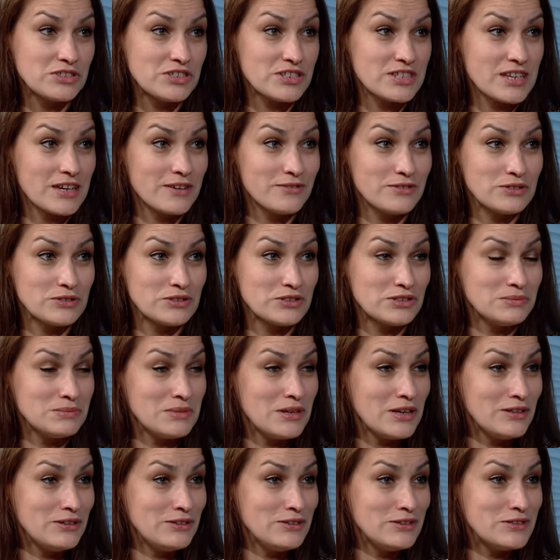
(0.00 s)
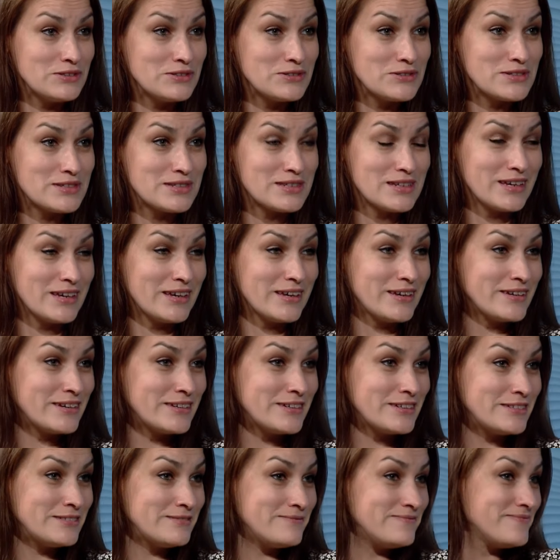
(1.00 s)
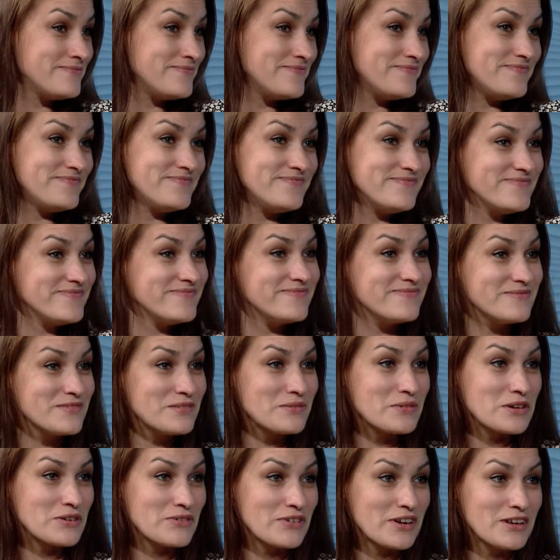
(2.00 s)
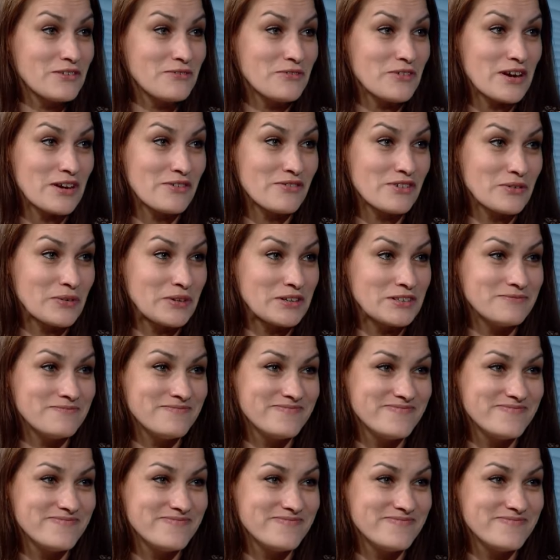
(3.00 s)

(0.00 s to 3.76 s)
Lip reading: just have to order menus, and we're ready for everyone.